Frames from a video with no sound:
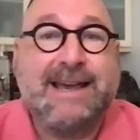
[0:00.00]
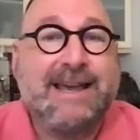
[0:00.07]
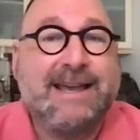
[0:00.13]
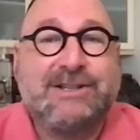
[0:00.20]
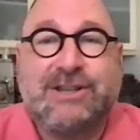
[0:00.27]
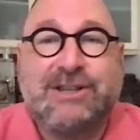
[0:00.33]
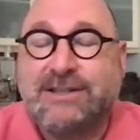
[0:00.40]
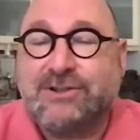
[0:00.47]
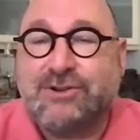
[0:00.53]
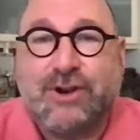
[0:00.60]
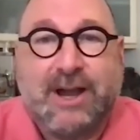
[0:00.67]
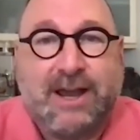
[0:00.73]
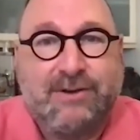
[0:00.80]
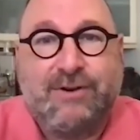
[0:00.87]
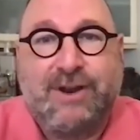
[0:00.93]
Just
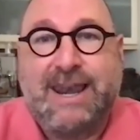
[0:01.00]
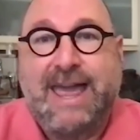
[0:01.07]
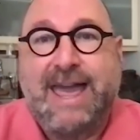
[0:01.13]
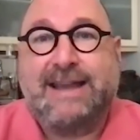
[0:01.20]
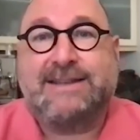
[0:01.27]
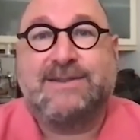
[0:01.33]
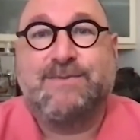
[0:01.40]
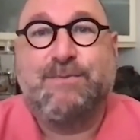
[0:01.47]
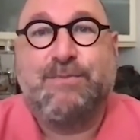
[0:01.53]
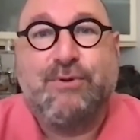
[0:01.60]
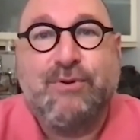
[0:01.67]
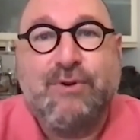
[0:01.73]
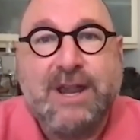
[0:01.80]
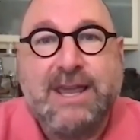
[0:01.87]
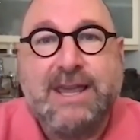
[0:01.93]
try and relax,
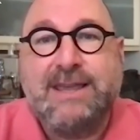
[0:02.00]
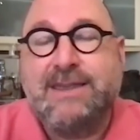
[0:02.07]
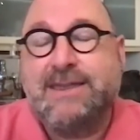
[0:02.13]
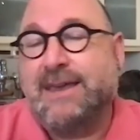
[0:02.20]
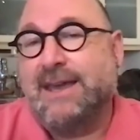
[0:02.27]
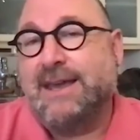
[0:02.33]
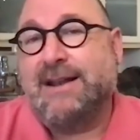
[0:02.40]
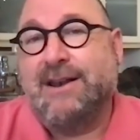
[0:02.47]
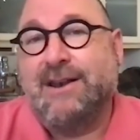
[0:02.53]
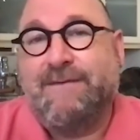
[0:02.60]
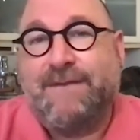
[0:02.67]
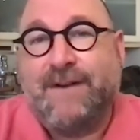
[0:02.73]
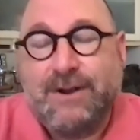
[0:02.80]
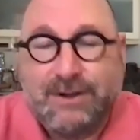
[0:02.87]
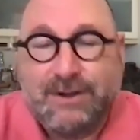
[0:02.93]
breathe,
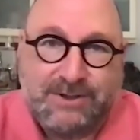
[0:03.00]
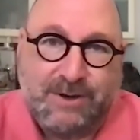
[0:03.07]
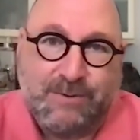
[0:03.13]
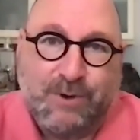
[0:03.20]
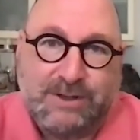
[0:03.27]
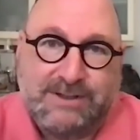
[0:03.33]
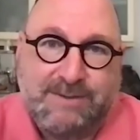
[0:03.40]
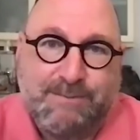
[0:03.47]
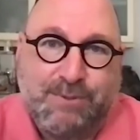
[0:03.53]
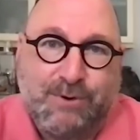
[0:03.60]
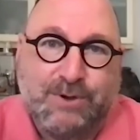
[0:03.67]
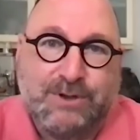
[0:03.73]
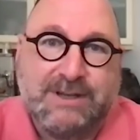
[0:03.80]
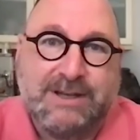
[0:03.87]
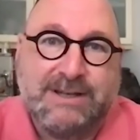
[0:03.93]
focus on what's
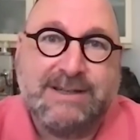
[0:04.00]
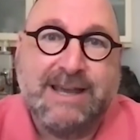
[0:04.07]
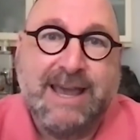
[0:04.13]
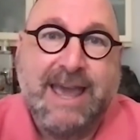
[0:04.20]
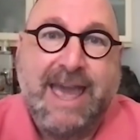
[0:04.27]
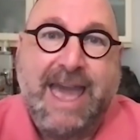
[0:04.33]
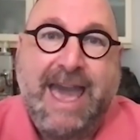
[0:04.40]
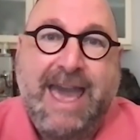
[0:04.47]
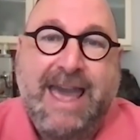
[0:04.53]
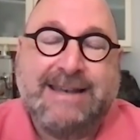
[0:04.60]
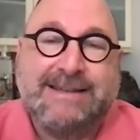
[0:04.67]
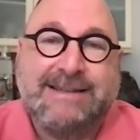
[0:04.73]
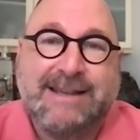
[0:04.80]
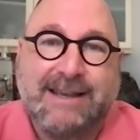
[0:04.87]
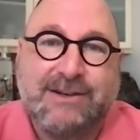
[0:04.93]
important,
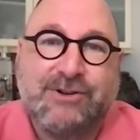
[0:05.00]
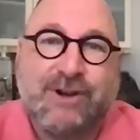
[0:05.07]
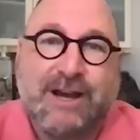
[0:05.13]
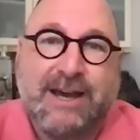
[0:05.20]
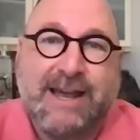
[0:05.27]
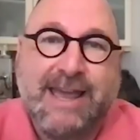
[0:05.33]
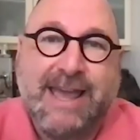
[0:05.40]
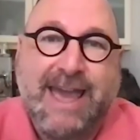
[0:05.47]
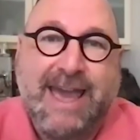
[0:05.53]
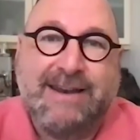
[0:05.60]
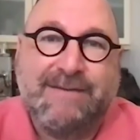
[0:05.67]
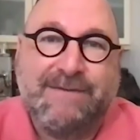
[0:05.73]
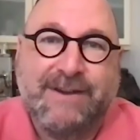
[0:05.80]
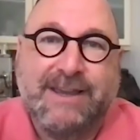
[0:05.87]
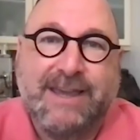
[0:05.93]
and try
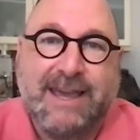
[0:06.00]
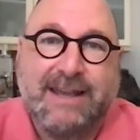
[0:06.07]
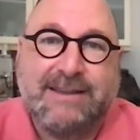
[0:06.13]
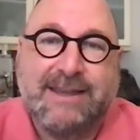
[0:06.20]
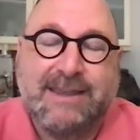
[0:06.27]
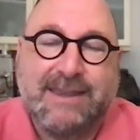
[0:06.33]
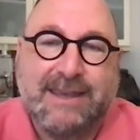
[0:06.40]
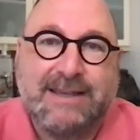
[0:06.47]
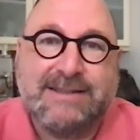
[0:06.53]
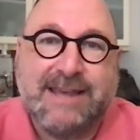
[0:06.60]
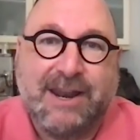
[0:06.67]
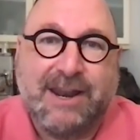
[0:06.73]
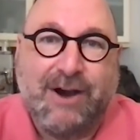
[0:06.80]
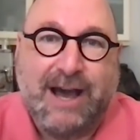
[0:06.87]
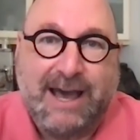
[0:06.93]
and forget the things
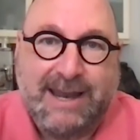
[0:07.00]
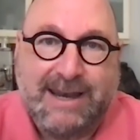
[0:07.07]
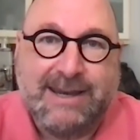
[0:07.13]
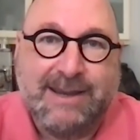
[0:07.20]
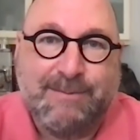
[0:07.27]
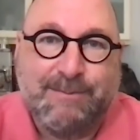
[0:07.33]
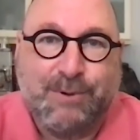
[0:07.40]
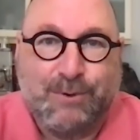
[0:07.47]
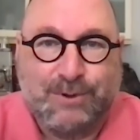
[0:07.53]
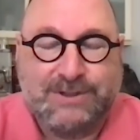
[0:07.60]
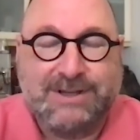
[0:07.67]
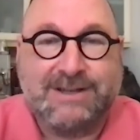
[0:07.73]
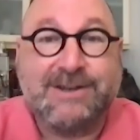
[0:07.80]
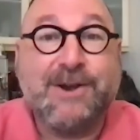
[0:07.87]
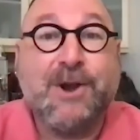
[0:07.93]
that are
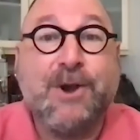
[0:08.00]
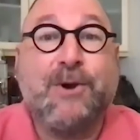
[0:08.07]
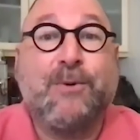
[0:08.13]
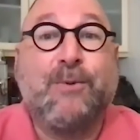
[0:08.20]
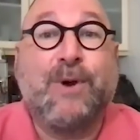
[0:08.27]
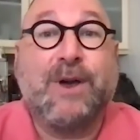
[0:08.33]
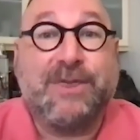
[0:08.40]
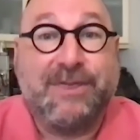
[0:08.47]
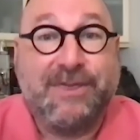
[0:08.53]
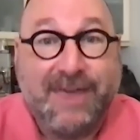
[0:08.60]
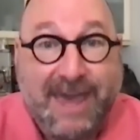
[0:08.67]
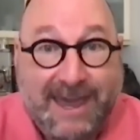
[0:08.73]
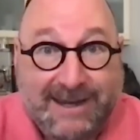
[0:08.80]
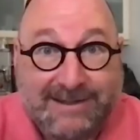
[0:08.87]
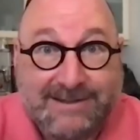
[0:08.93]
unimportant. With
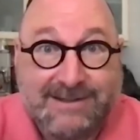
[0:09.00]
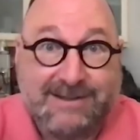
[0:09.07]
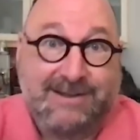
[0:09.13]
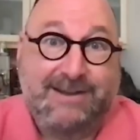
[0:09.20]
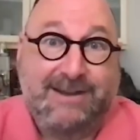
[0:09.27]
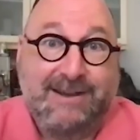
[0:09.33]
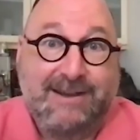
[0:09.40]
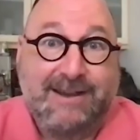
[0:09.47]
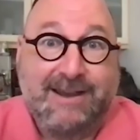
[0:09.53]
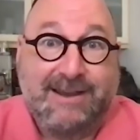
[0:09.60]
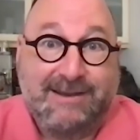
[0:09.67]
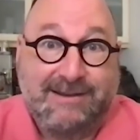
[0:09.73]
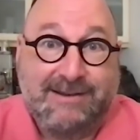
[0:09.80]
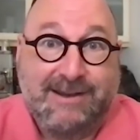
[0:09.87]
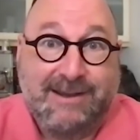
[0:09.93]
that,
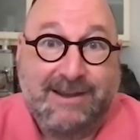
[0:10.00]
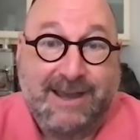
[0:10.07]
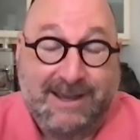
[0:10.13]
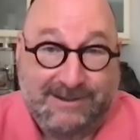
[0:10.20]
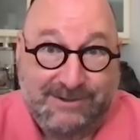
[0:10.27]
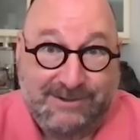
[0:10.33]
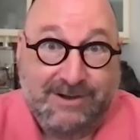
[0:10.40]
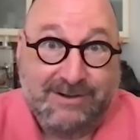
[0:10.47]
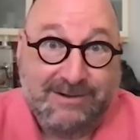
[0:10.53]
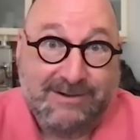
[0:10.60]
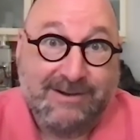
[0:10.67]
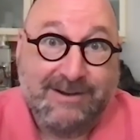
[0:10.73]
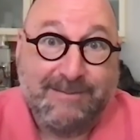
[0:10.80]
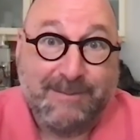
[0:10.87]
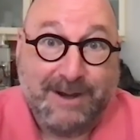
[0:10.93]
Anton
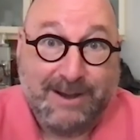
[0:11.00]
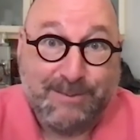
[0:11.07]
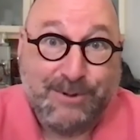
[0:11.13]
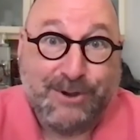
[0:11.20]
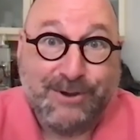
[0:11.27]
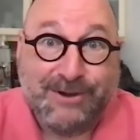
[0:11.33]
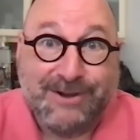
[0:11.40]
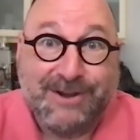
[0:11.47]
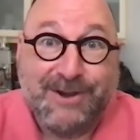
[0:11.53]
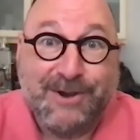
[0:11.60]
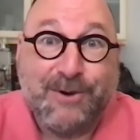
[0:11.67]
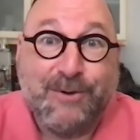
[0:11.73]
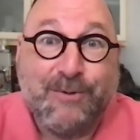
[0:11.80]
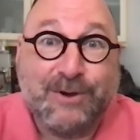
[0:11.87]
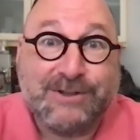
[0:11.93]
Meyberg,
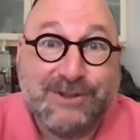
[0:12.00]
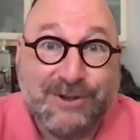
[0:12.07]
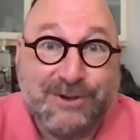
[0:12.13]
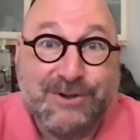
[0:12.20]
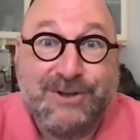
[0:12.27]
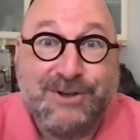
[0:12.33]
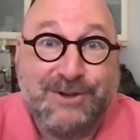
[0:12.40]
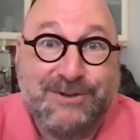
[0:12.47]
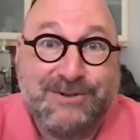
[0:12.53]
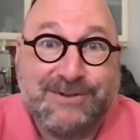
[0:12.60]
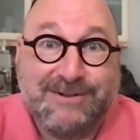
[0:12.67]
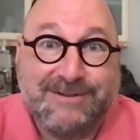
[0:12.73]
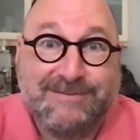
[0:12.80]
what's the good news?